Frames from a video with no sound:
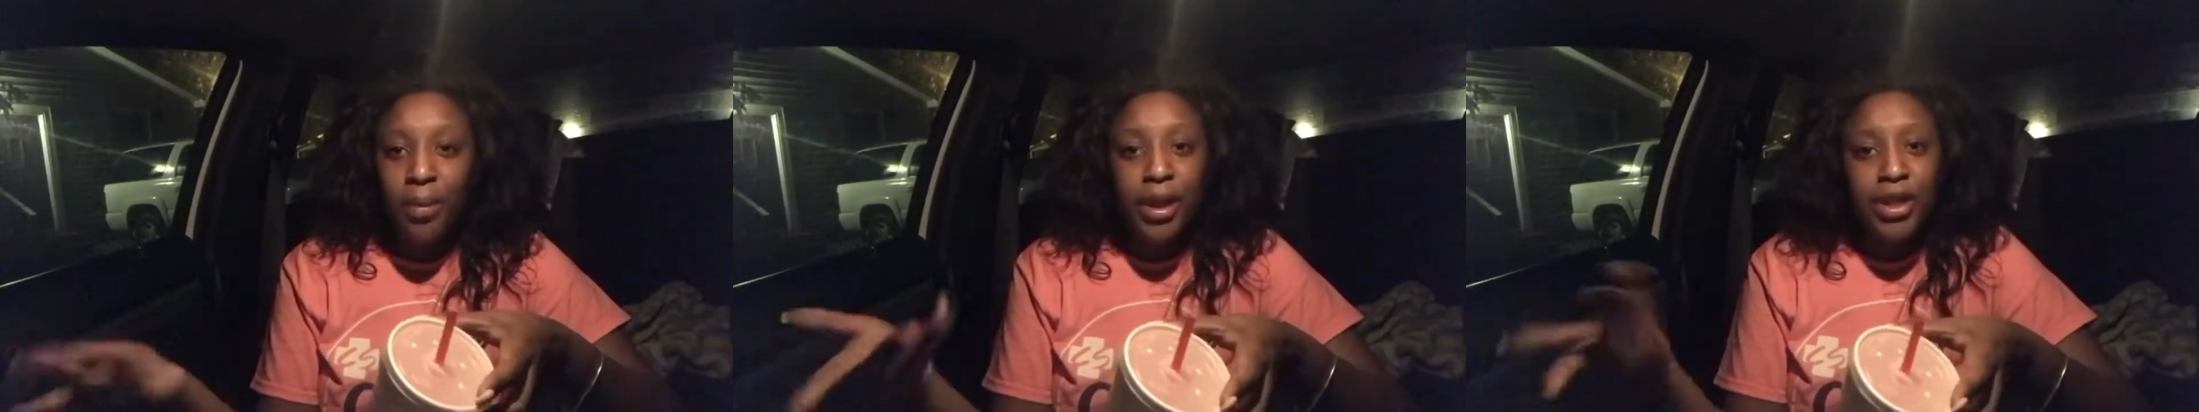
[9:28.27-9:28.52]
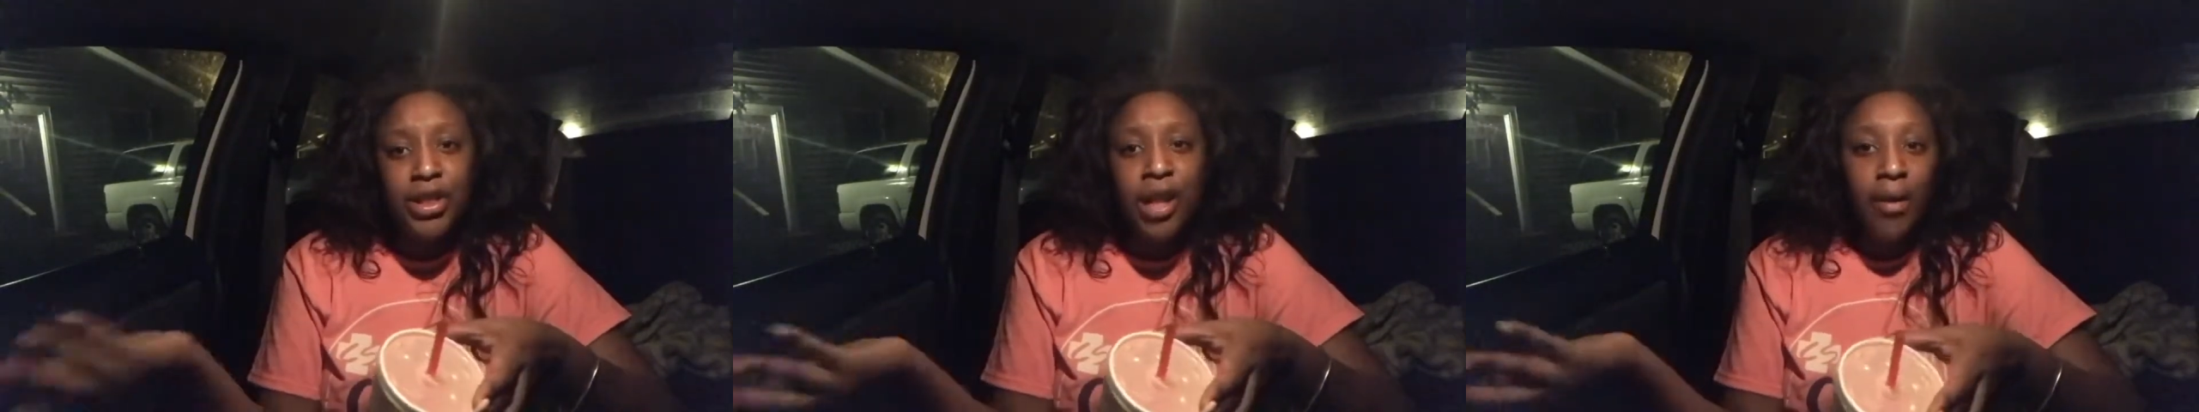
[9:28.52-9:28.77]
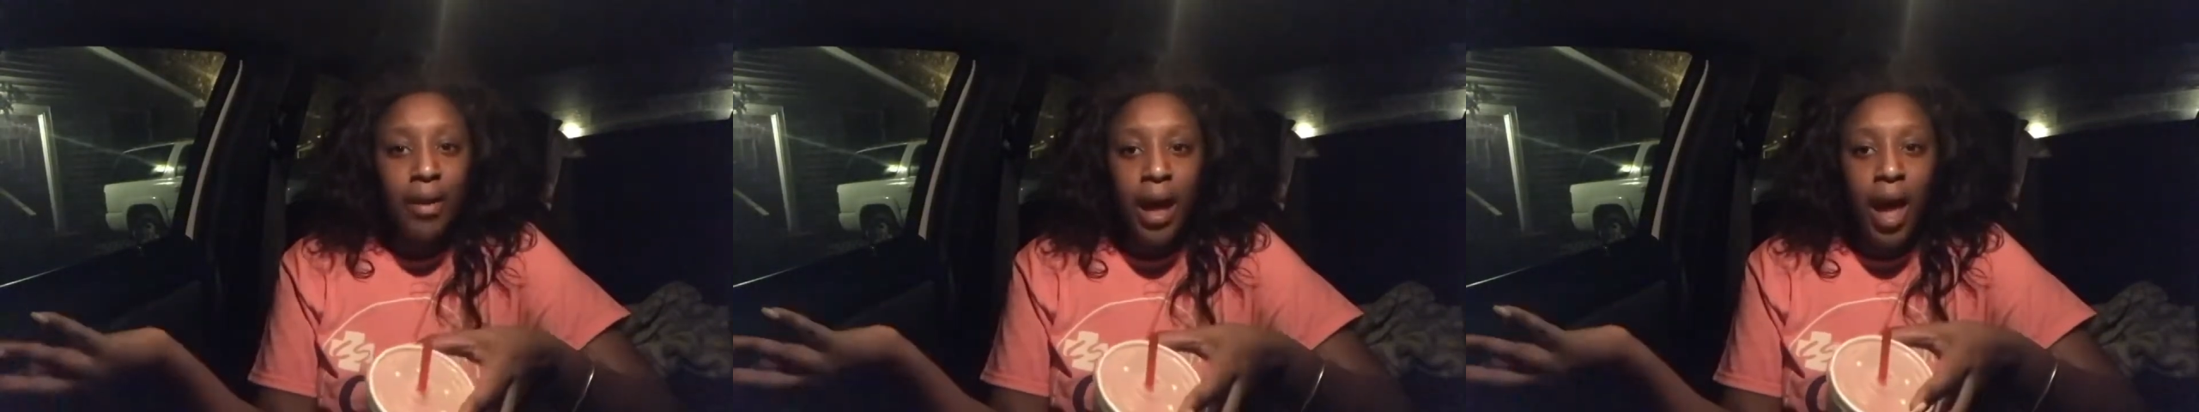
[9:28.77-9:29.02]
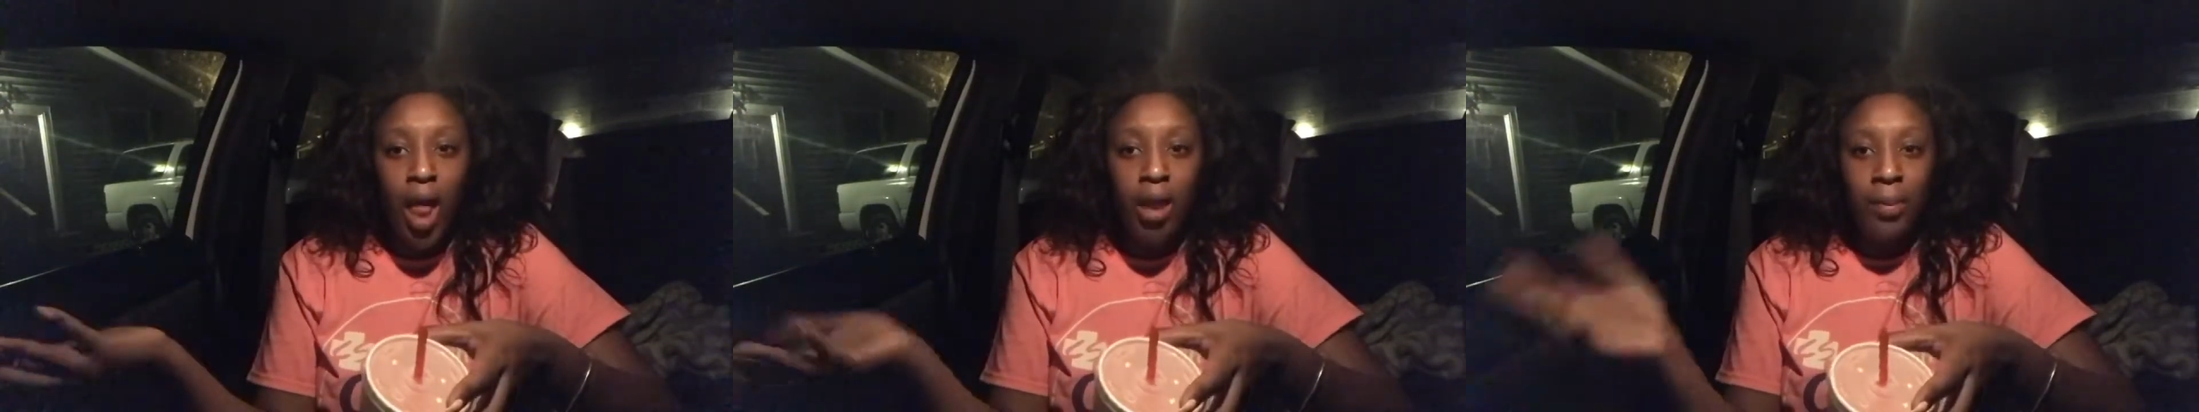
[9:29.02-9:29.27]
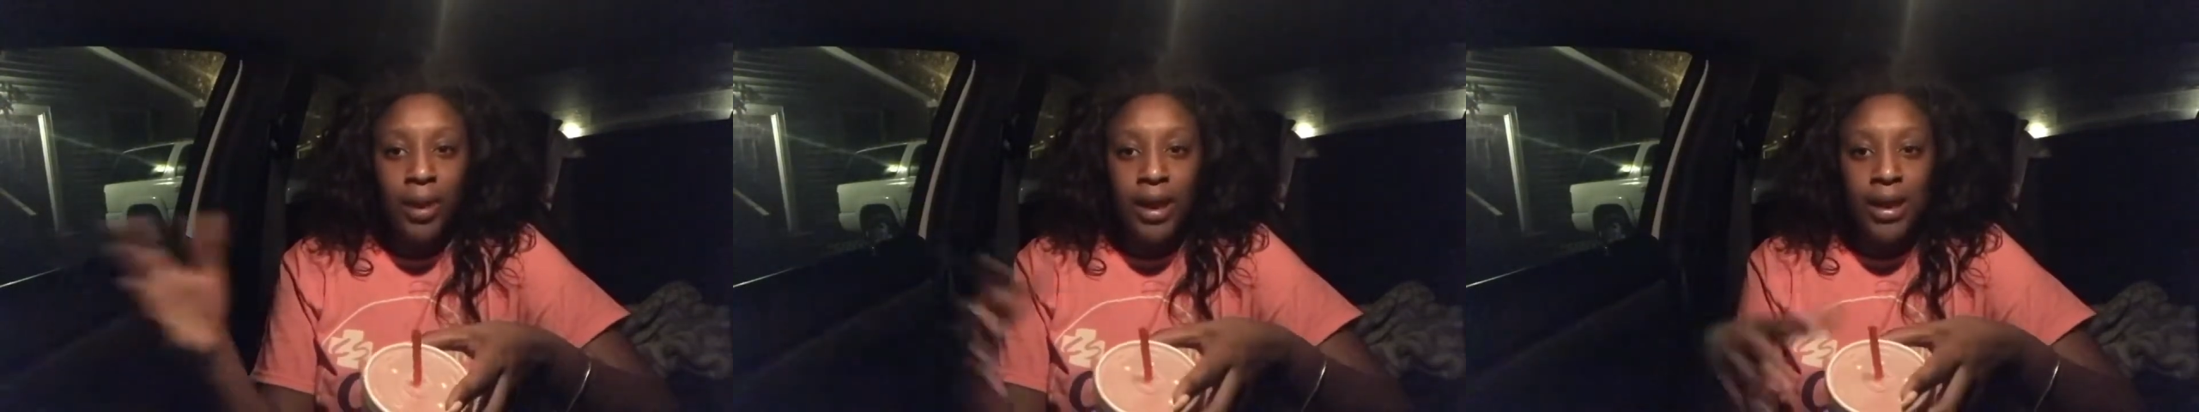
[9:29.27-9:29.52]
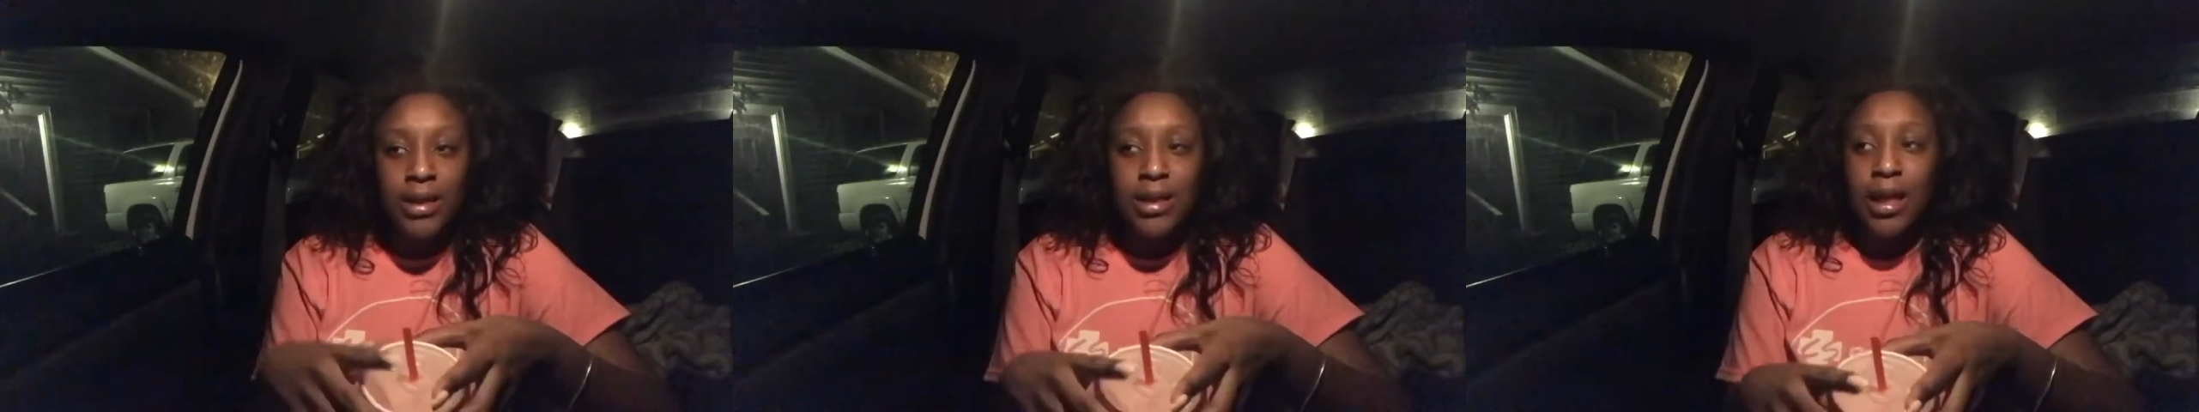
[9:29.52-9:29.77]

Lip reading: because she already had other plans.